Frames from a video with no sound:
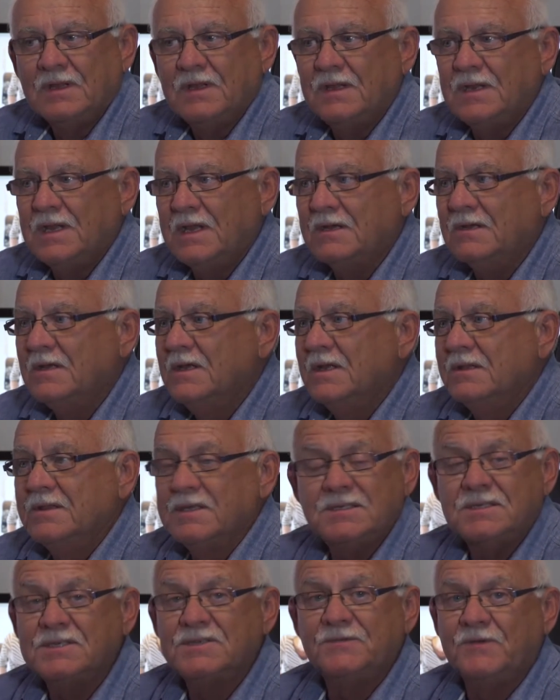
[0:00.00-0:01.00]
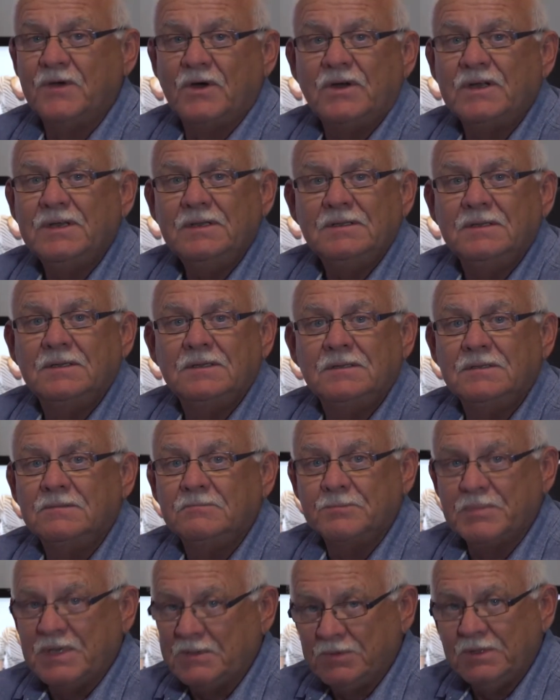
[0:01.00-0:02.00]
Now, this is fine.
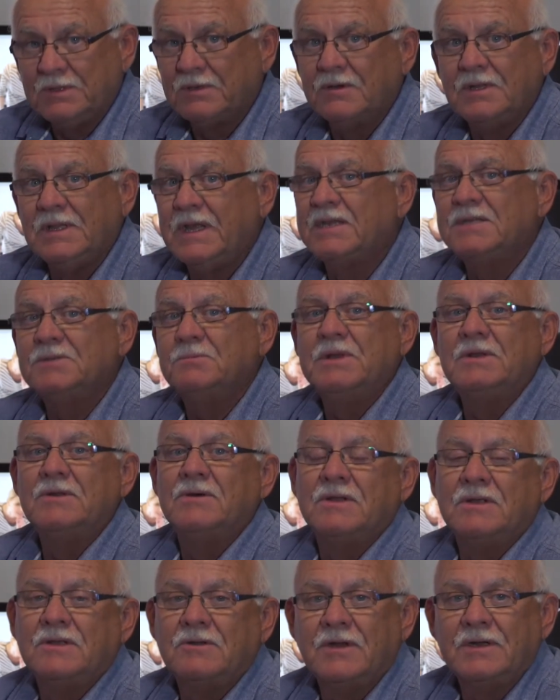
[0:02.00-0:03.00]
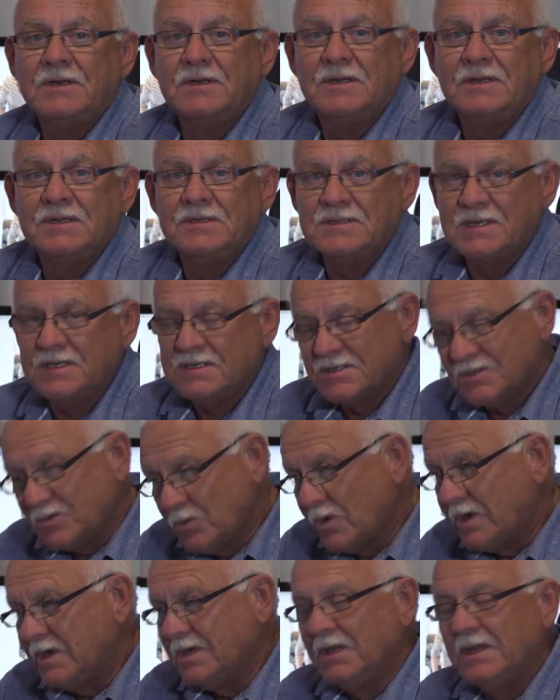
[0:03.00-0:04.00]
People are allowed to be non-accredited assessors,
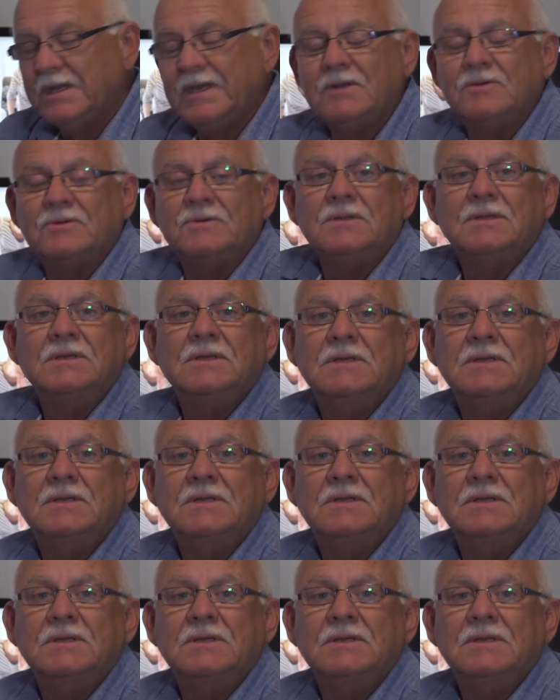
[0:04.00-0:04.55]
quite legal